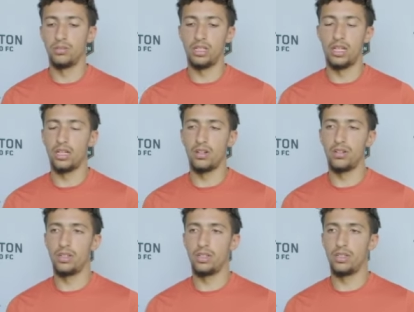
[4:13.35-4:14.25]

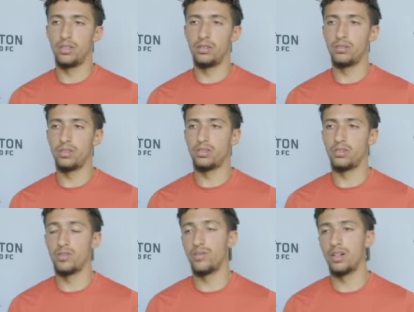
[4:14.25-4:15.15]
it was
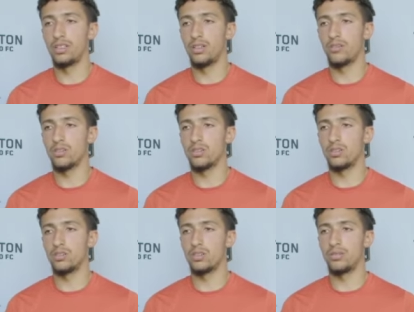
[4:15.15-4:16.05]
very
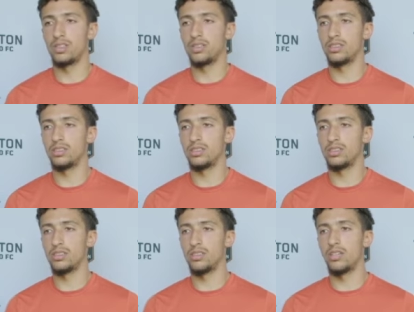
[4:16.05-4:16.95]
difficult. I mean,
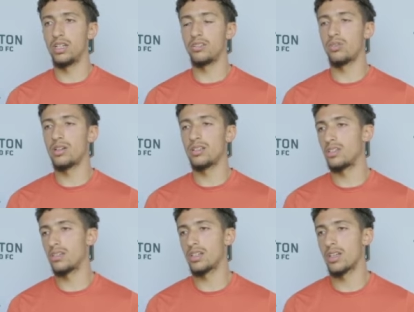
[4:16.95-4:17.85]
you get three
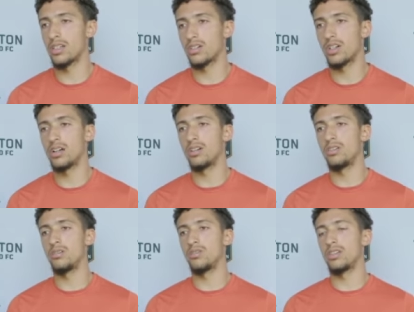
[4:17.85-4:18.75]
scissor kicks shot on
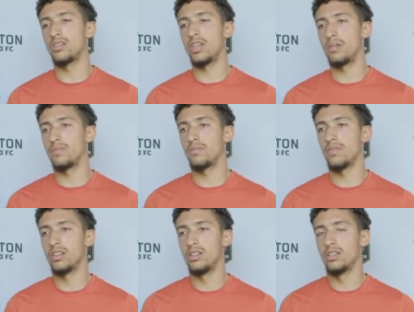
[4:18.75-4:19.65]
you in the same
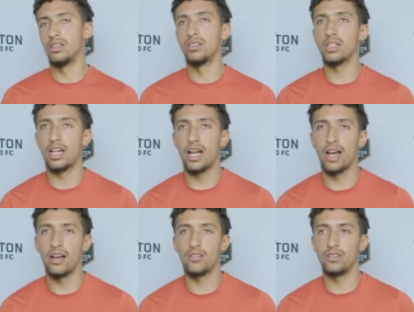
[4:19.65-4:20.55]
kind of
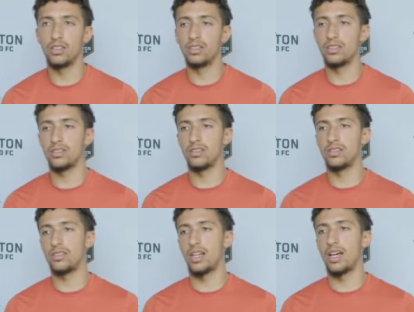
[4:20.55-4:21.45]
half.
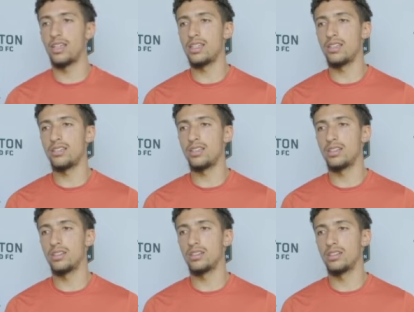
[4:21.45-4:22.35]
It's not easy
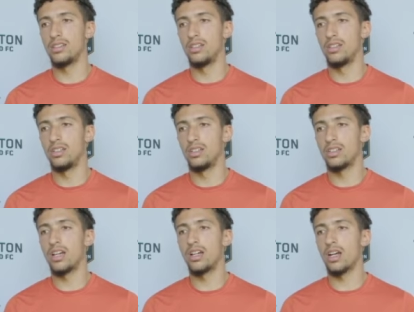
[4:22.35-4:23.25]
to
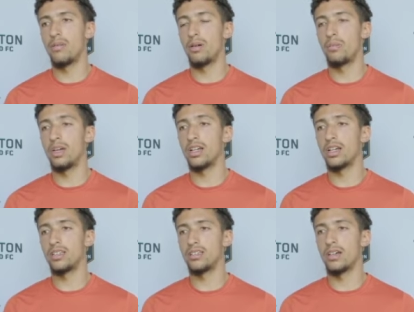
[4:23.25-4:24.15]
kind of come up big
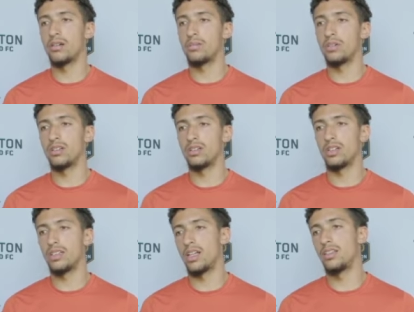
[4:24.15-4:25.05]
against that. But
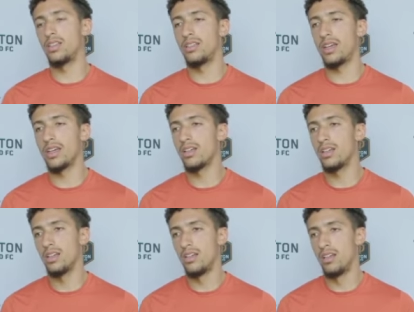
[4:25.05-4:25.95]
at the end of the day,
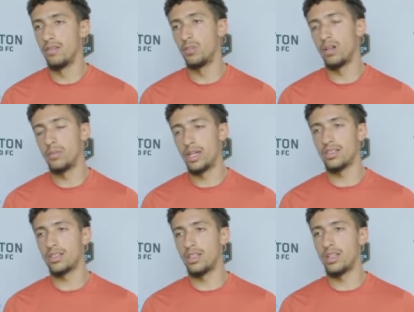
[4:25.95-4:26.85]
if you want to make it
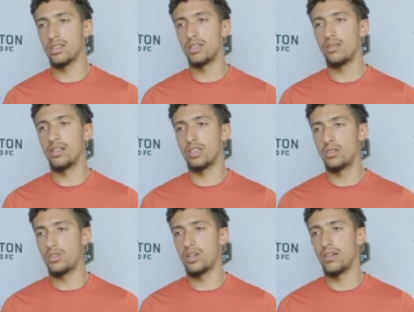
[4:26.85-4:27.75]
to the next level, that's
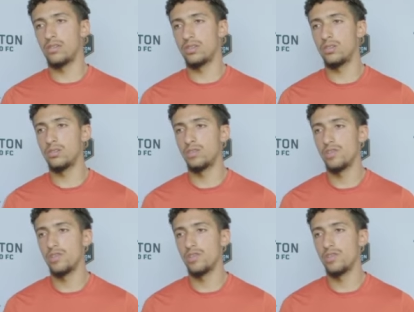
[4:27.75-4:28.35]
what you have to do.